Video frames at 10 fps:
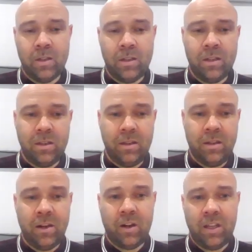And
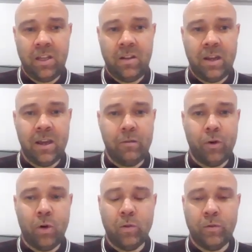they're keen to get
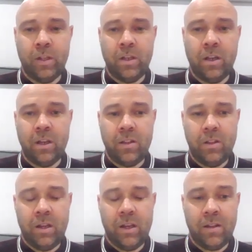involved in
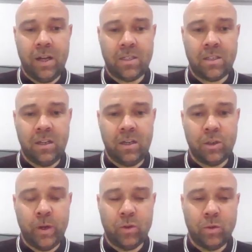that side of it as well.